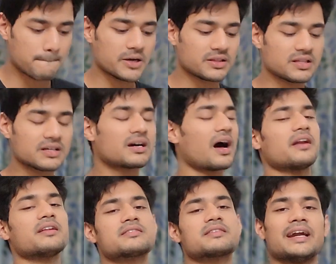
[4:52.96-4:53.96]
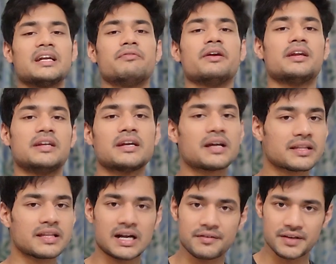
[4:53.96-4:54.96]
But the current scientific data
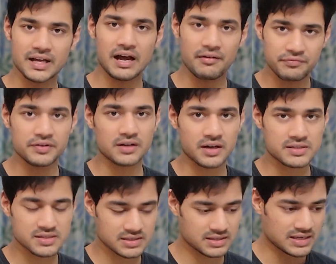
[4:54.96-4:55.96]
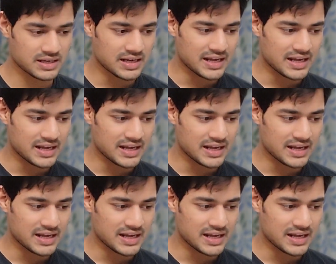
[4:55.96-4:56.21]
that we have with us